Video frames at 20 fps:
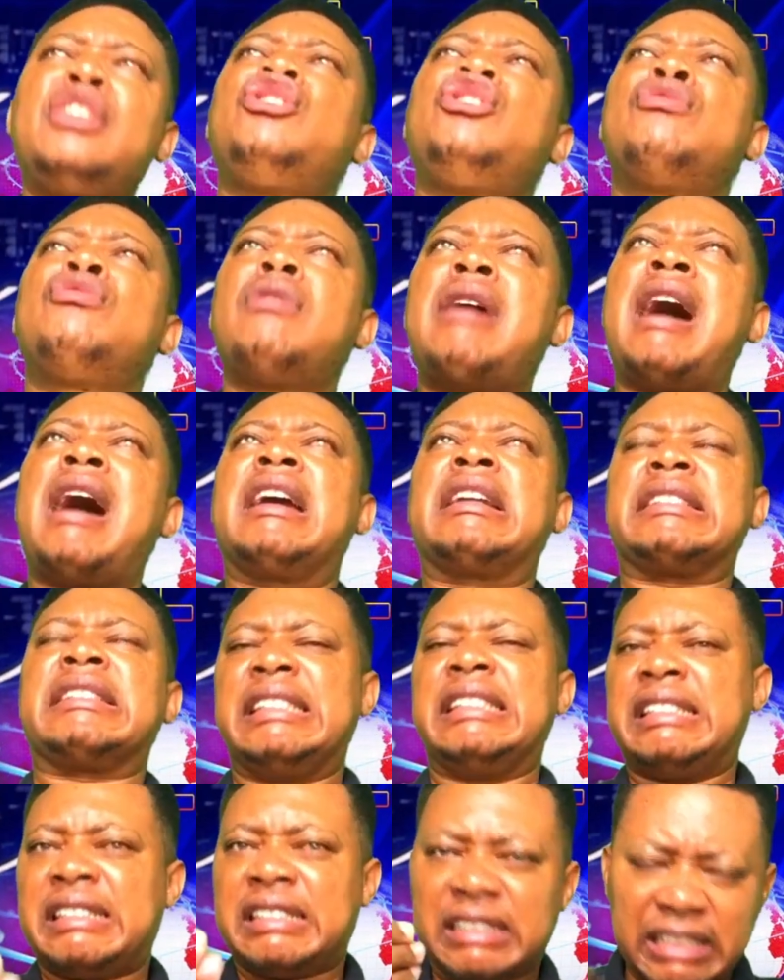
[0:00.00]
you
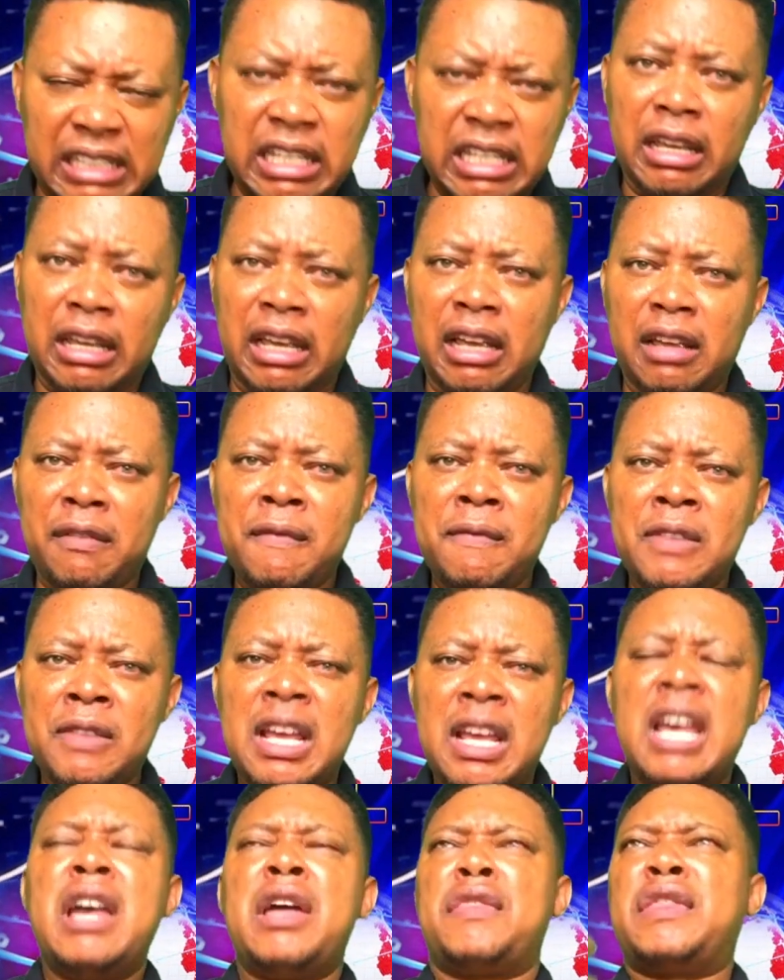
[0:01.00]
receive
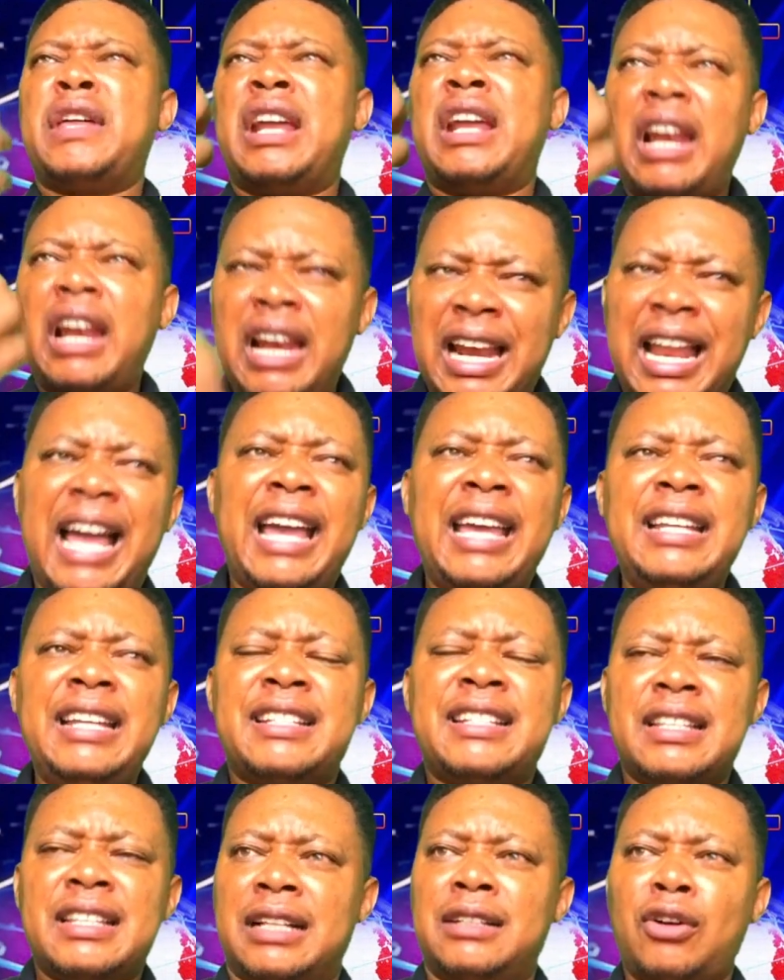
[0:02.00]
the
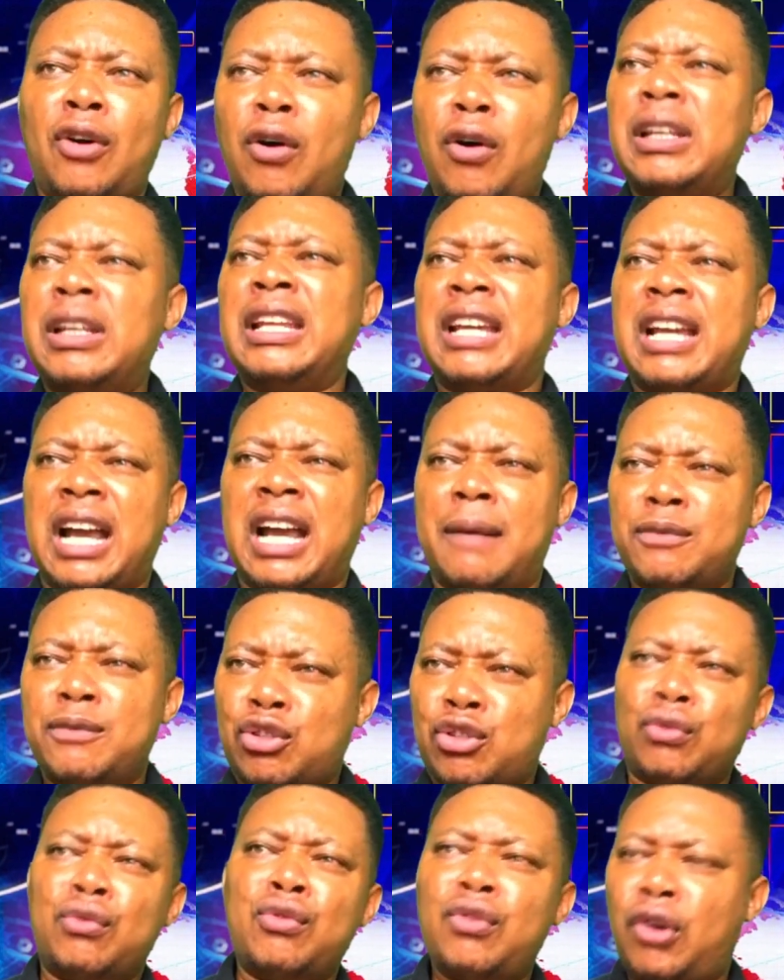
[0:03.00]
light that only
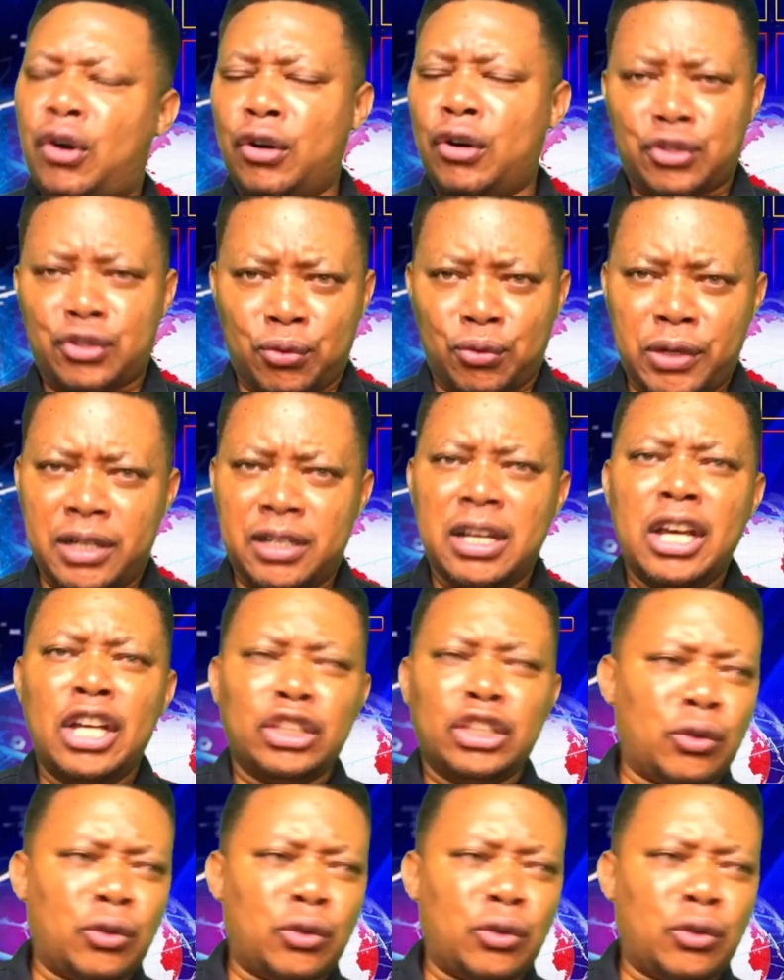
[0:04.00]
comes through God's word.